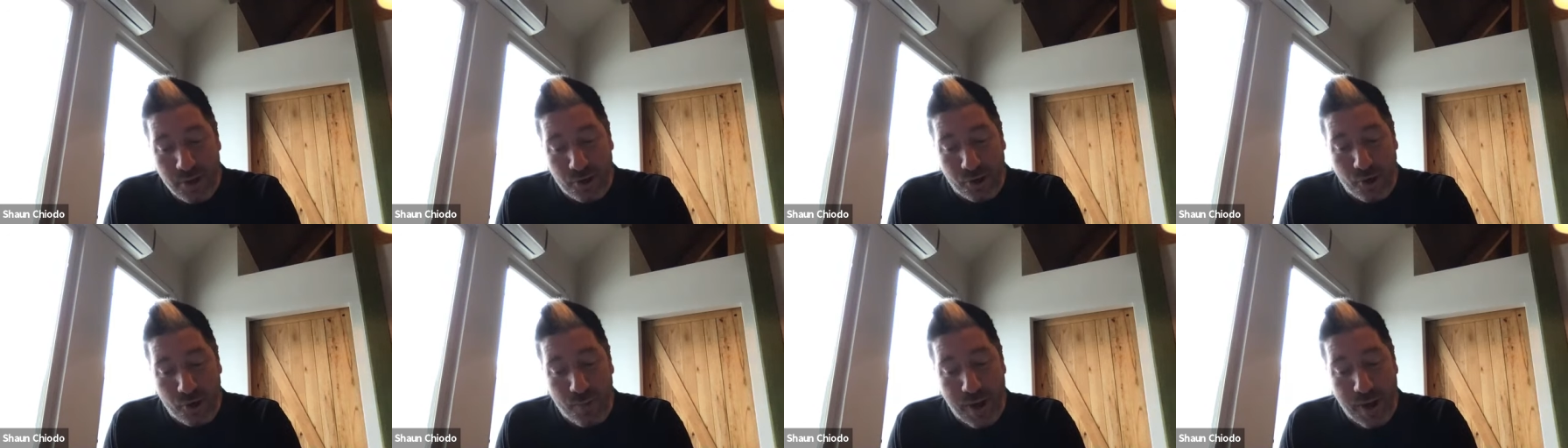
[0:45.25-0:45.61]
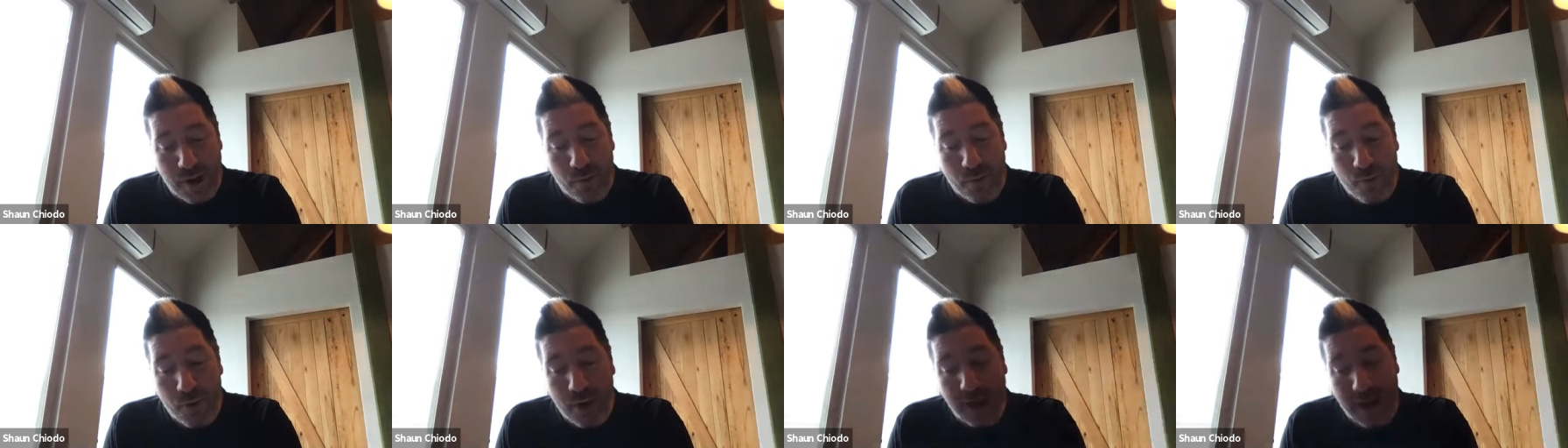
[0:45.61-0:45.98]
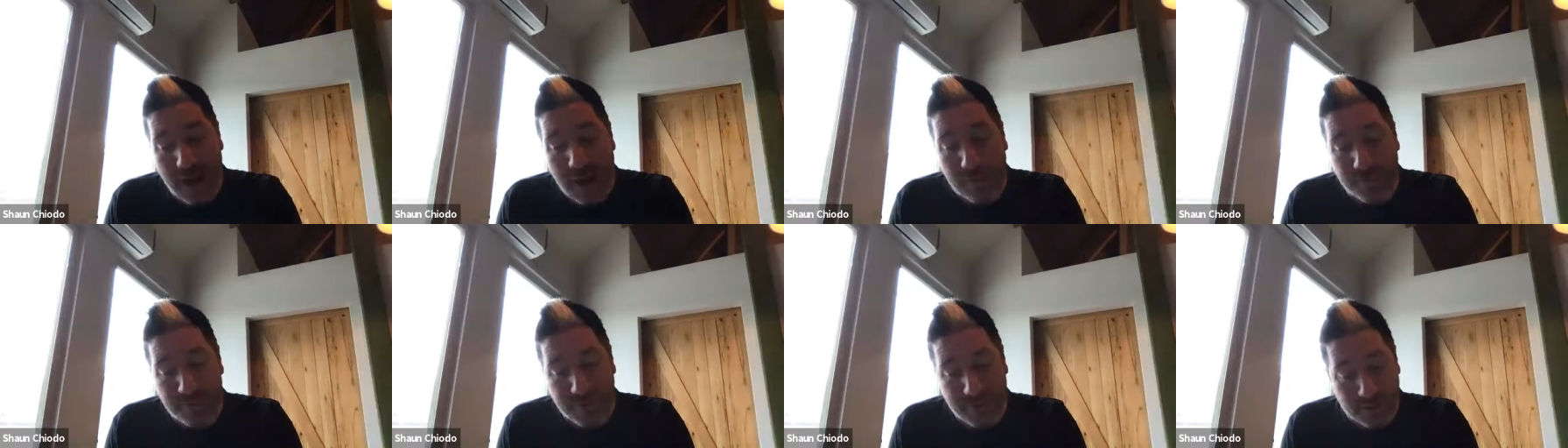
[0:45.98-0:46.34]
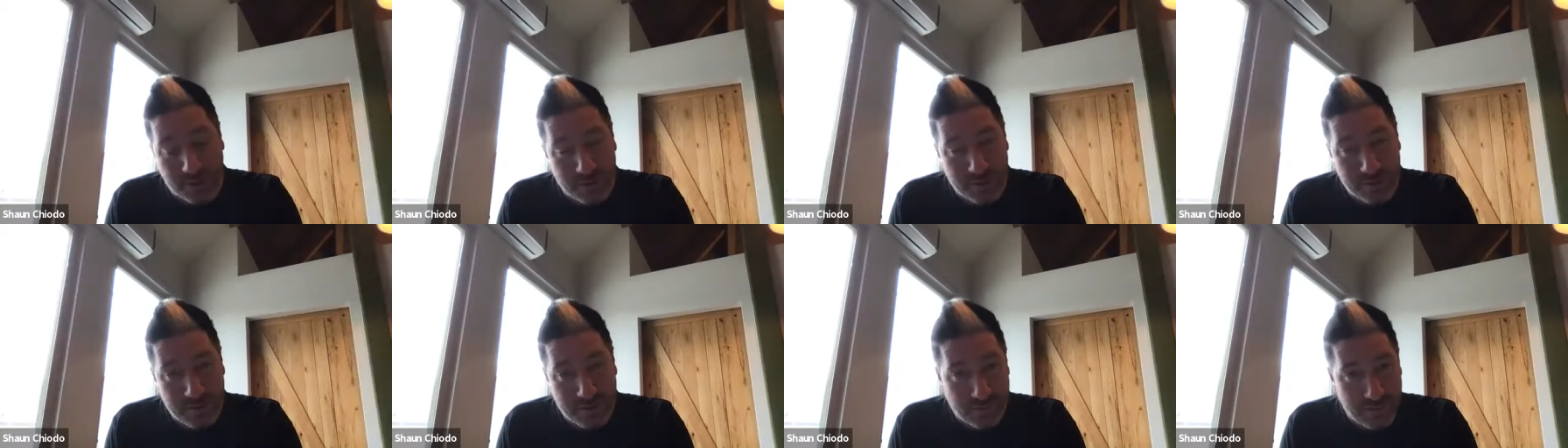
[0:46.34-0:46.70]
no matter what
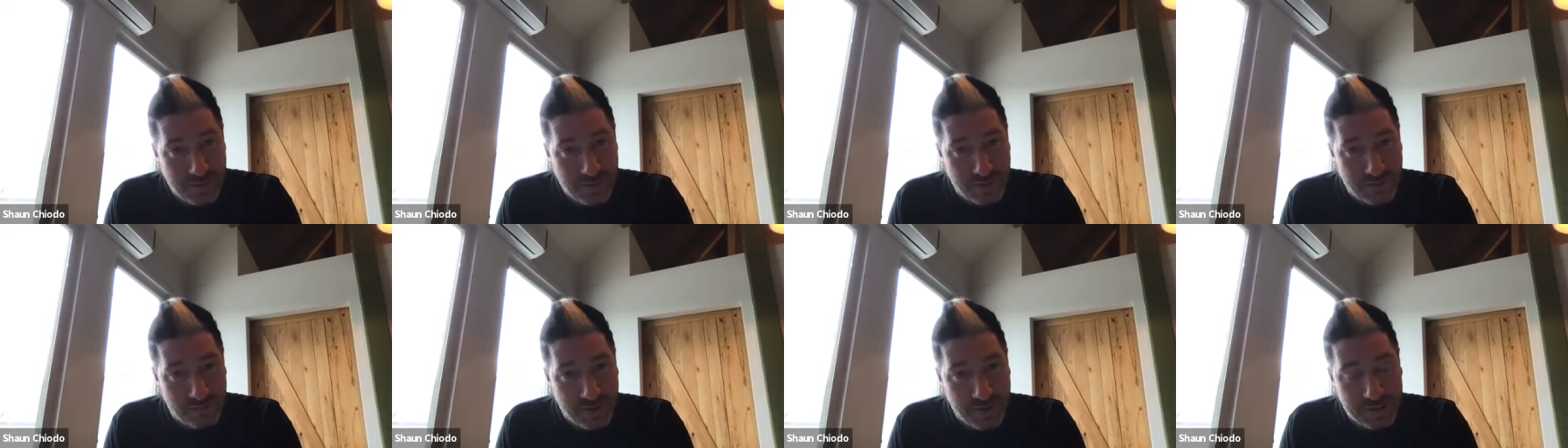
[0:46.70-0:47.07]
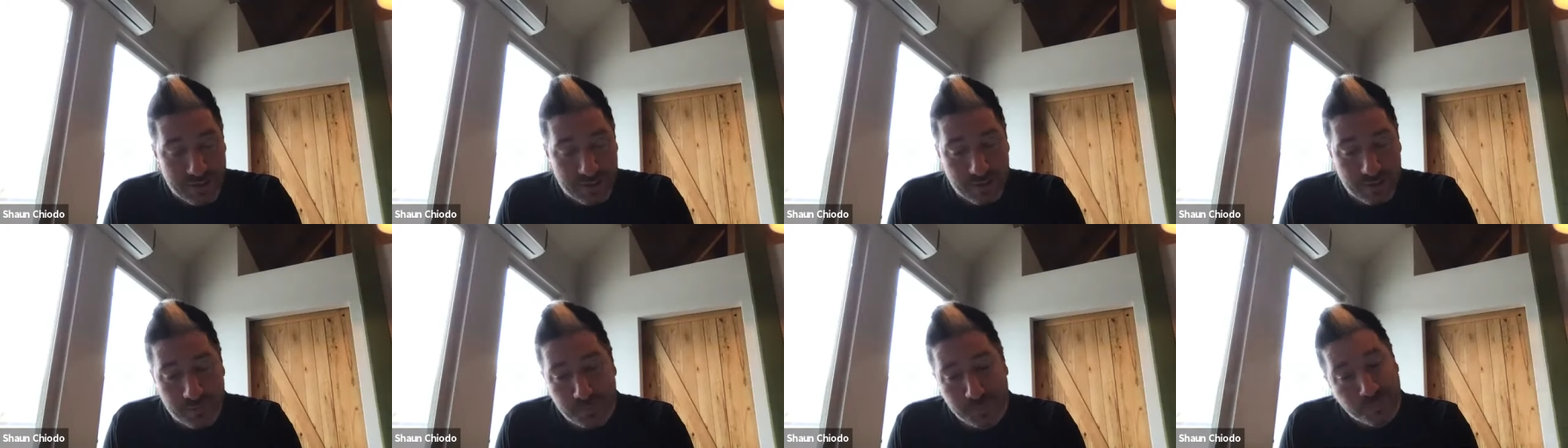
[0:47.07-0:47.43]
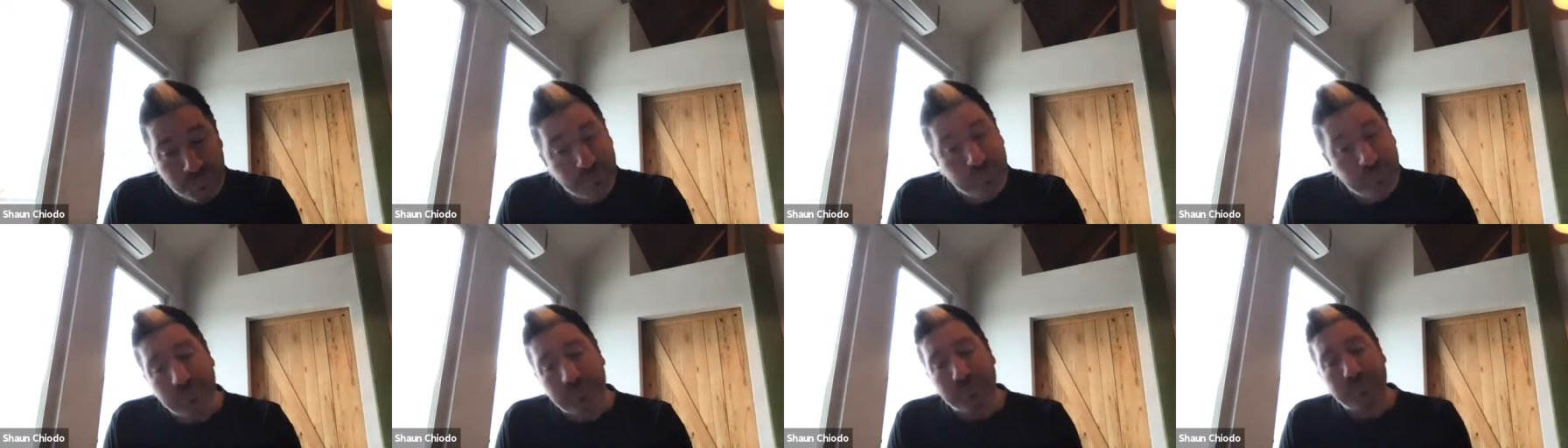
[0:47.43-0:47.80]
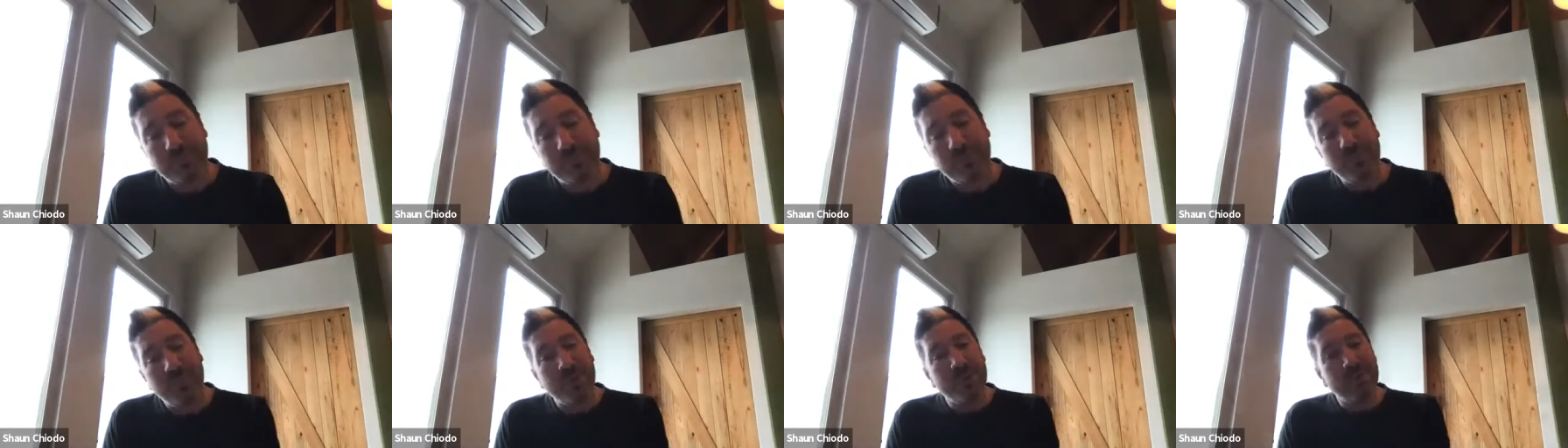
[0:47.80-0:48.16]
obstacles they face.
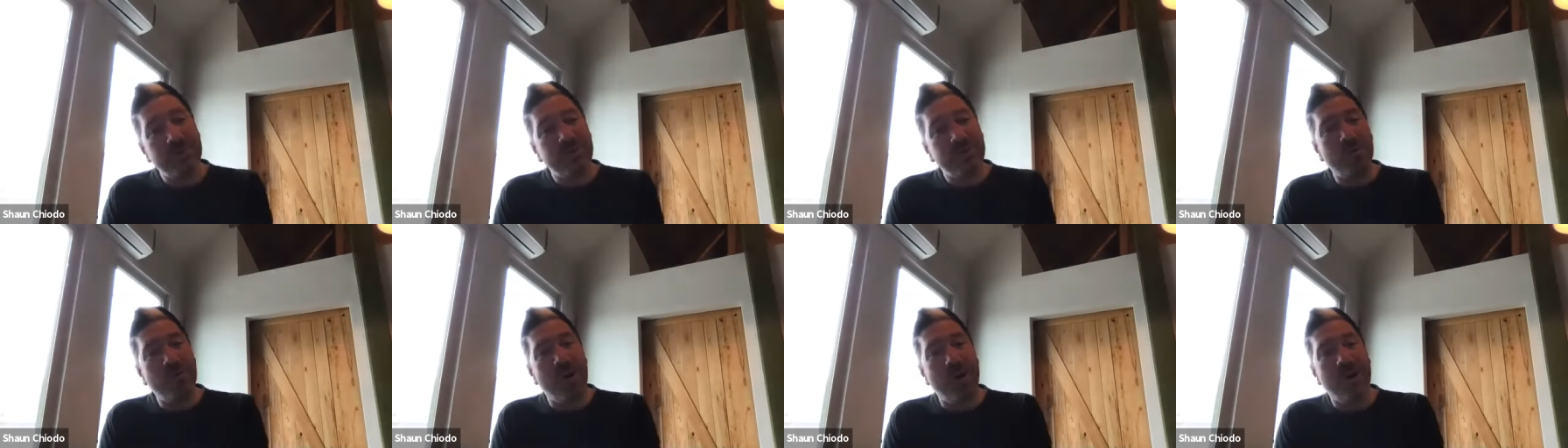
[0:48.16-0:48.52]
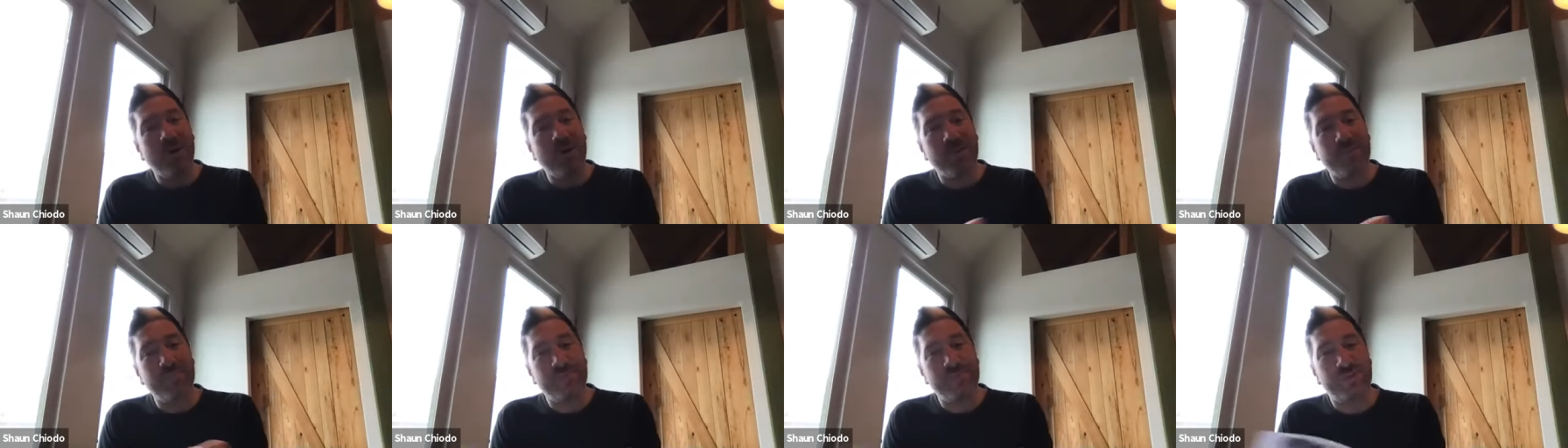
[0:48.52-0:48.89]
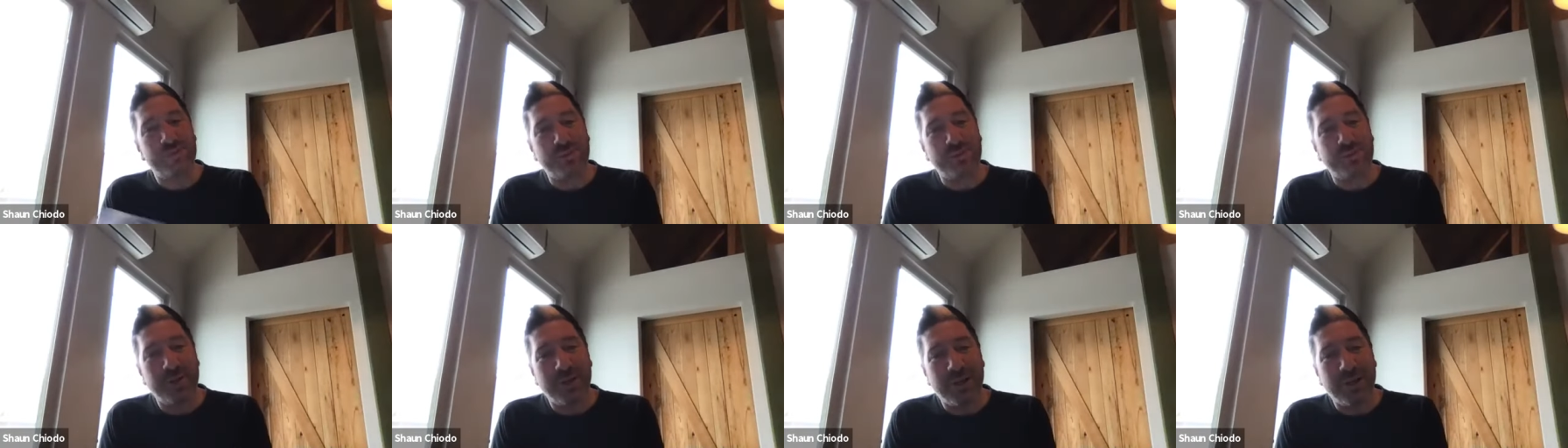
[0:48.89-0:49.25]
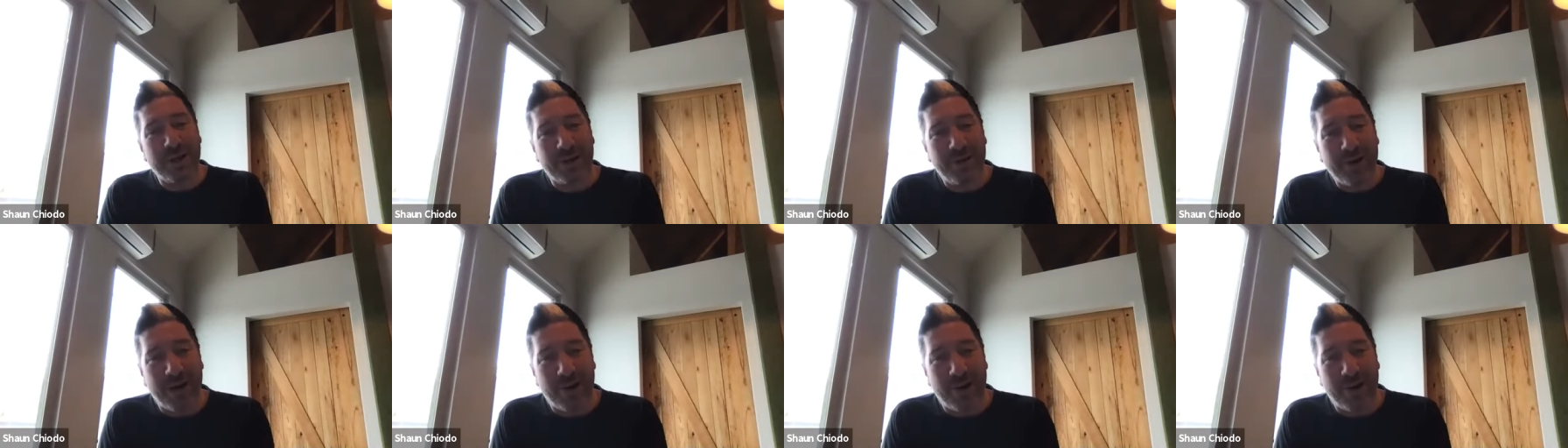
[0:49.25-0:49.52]
So, welcome, Giulio.